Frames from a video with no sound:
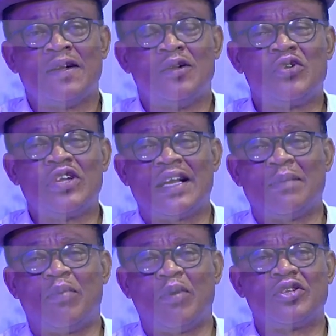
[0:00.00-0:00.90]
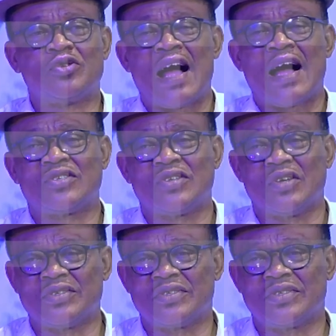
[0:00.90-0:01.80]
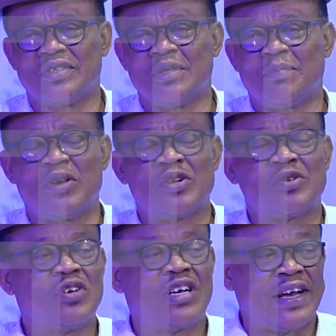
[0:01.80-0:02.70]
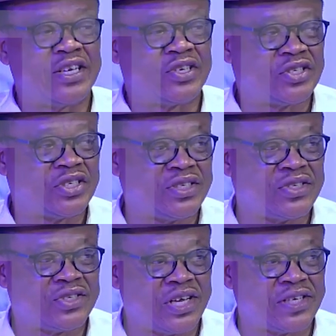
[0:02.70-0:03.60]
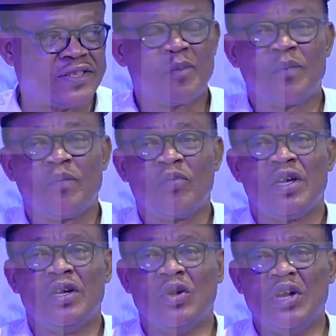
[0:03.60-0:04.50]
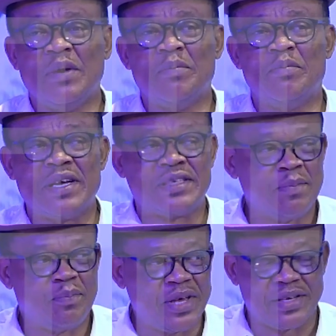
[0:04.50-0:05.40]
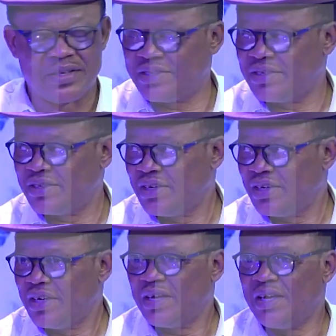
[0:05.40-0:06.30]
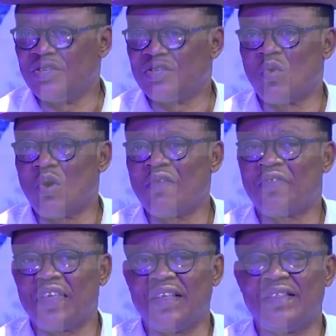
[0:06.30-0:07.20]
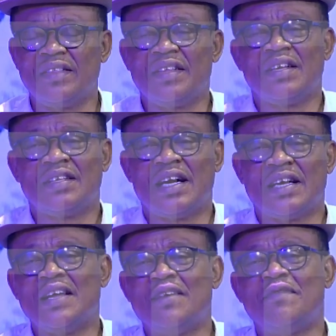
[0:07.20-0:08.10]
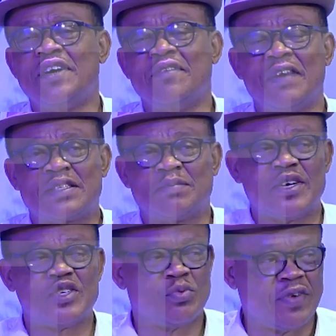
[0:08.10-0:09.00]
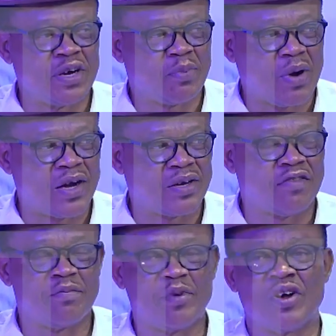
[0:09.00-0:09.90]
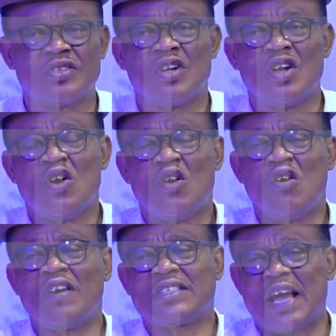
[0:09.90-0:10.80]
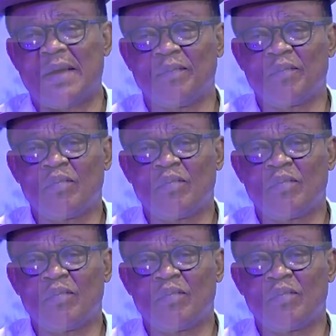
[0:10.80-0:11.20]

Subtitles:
looking at the political actors, the political gladiators in the state, you know, embracing peace is one thing that every reverse man should be very proud of, because over time,